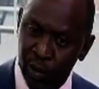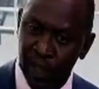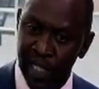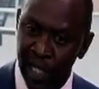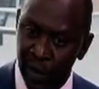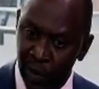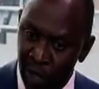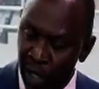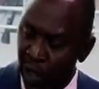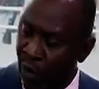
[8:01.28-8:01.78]
that
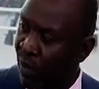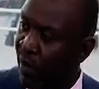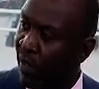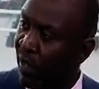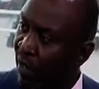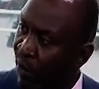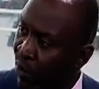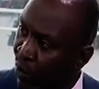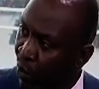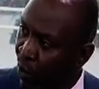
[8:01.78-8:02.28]
we are using
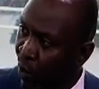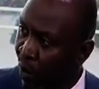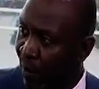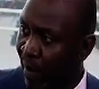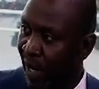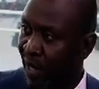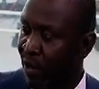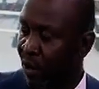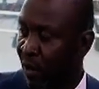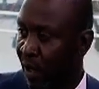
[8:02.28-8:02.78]
to
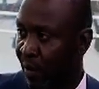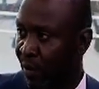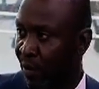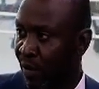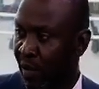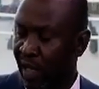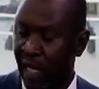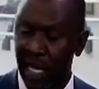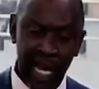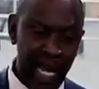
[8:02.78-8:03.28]
combat corruption.
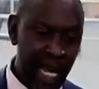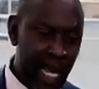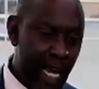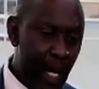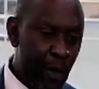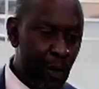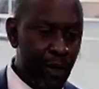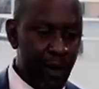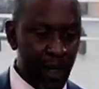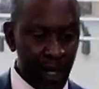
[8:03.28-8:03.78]
And
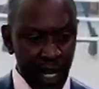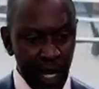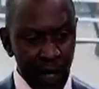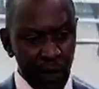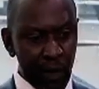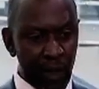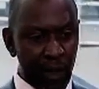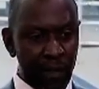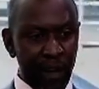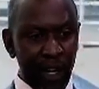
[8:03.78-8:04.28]
with regard to
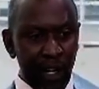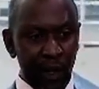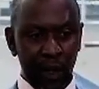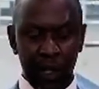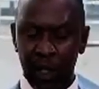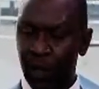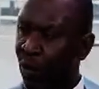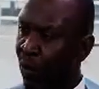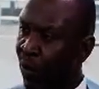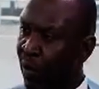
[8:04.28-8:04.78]
the final
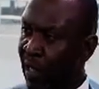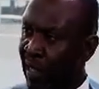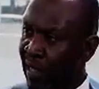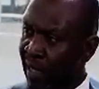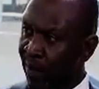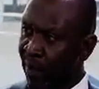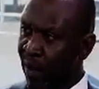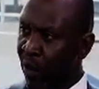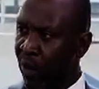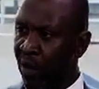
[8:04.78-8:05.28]
issue, which is
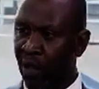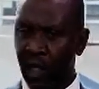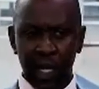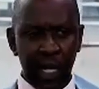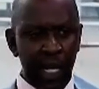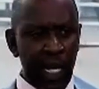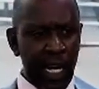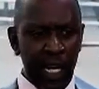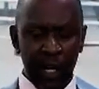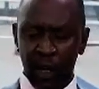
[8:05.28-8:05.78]
about
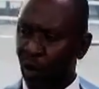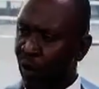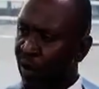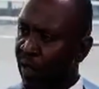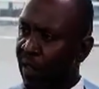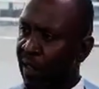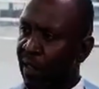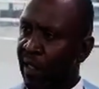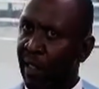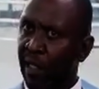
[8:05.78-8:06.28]

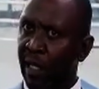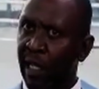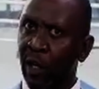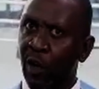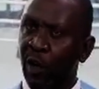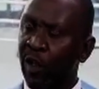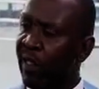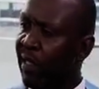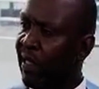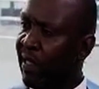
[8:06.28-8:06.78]

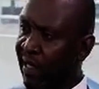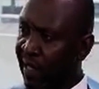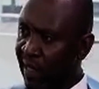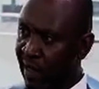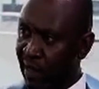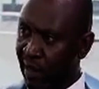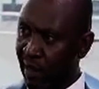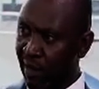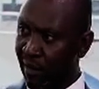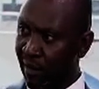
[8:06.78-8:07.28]

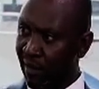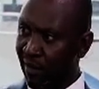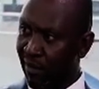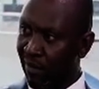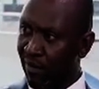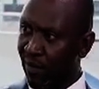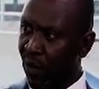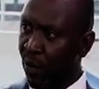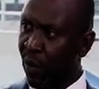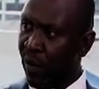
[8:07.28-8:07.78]
inconsistency
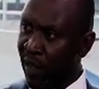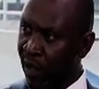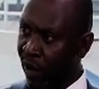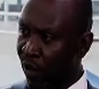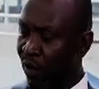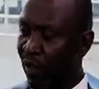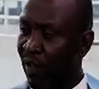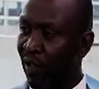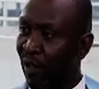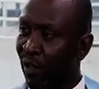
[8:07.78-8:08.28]
mm-hmm. with the
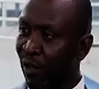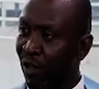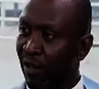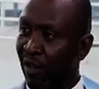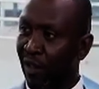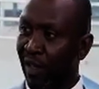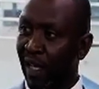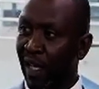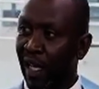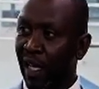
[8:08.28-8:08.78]
Constitution,
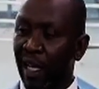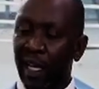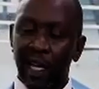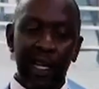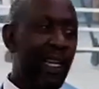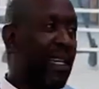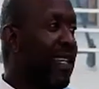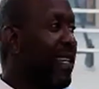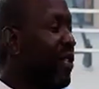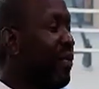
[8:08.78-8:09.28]

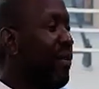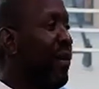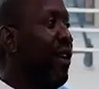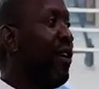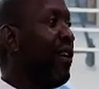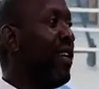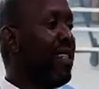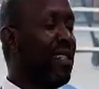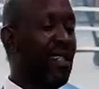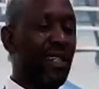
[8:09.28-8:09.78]
let us be
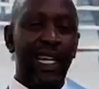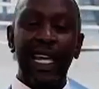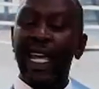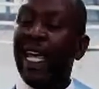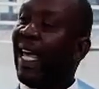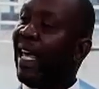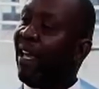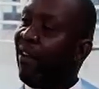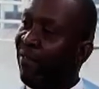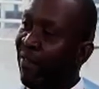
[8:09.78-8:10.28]
honest.
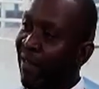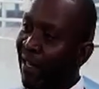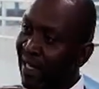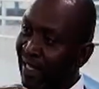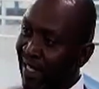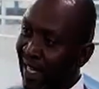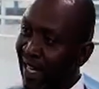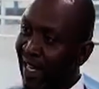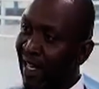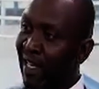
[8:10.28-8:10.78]
If there is
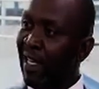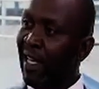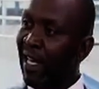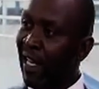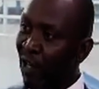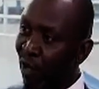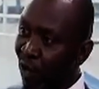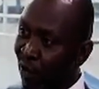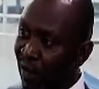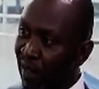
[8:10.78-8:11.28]
any
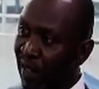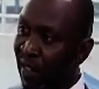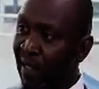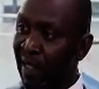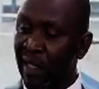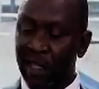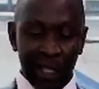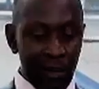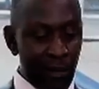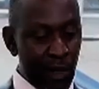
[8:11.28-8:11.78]

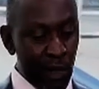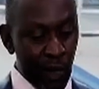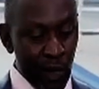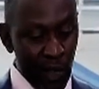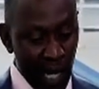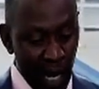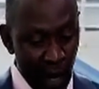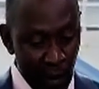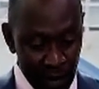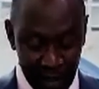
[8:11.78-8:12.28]
inconsistency between
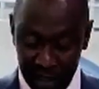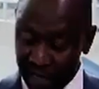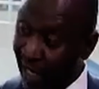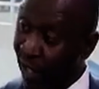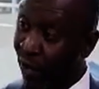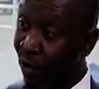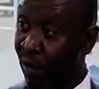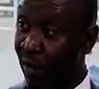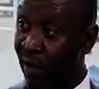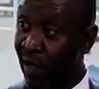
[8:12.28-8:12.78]
our
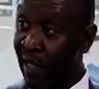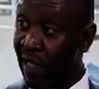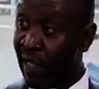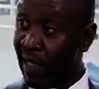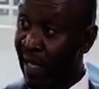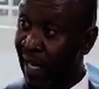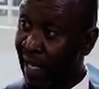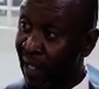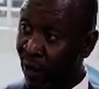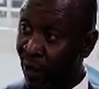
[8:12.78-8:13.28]
statute, this is the
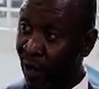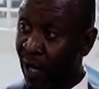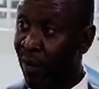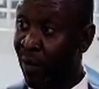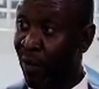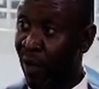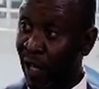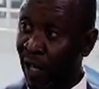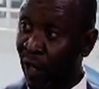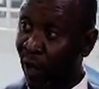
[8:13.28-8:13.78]

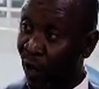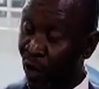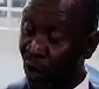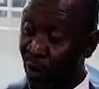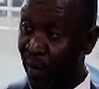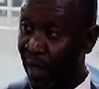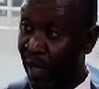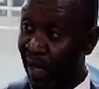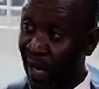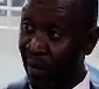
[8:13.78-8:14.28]
Anti-Corruption and
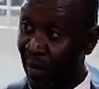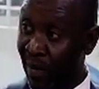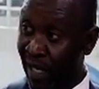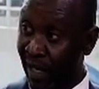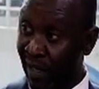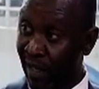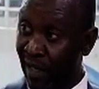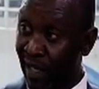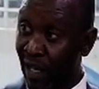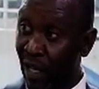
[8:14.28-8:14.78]
Economic Crimes
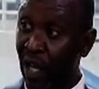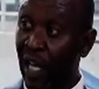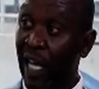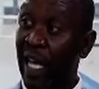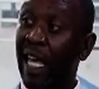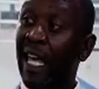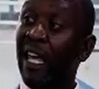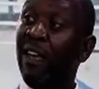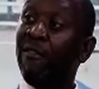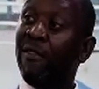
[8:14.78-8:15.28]
Act,
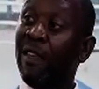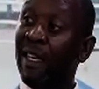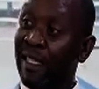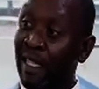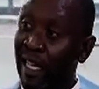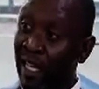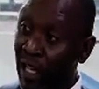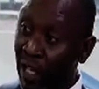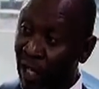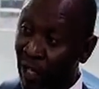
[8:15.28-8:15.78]
if there is
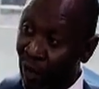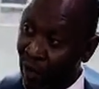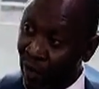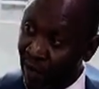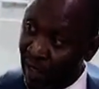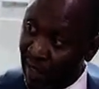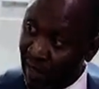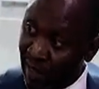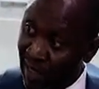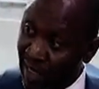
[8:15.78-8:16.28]
any
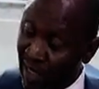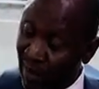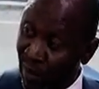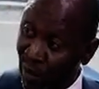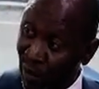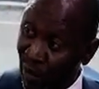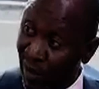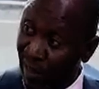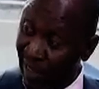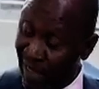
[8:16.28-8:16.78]
inconsistency
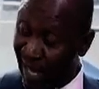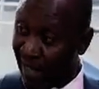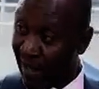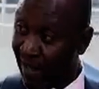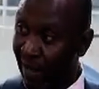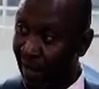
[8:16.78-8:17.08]
between that